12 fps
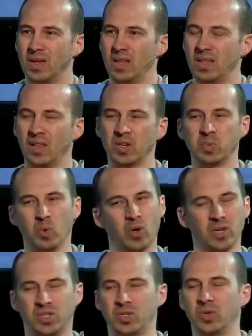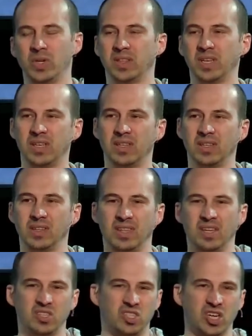Now, there's more to it
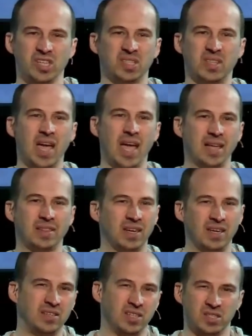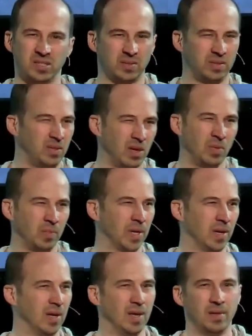than just that he just, you know,
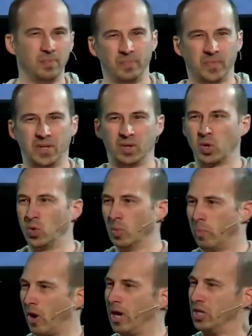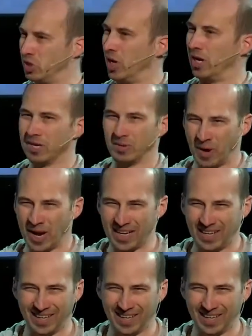did a cool party trick, right?